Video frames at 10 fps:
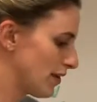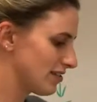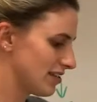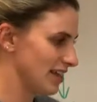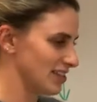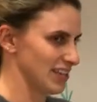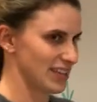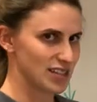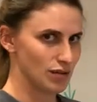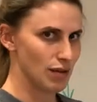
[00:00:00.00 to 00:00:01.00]
makes sense. Like
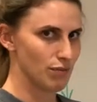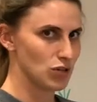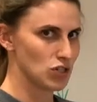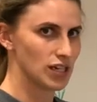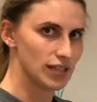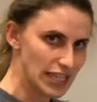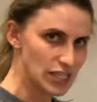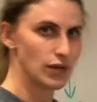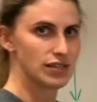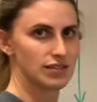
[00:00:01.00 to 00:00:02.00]
that's the way I'm pushing it. That's the
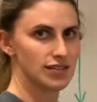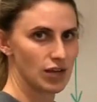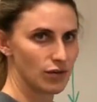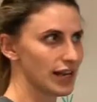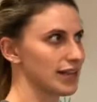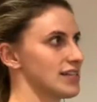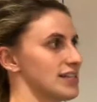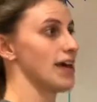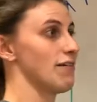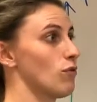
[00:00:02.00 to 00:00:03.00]
way it's accelerating. That's the
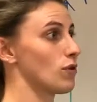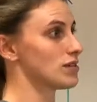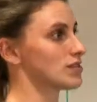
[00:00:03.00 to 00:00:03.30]
net force.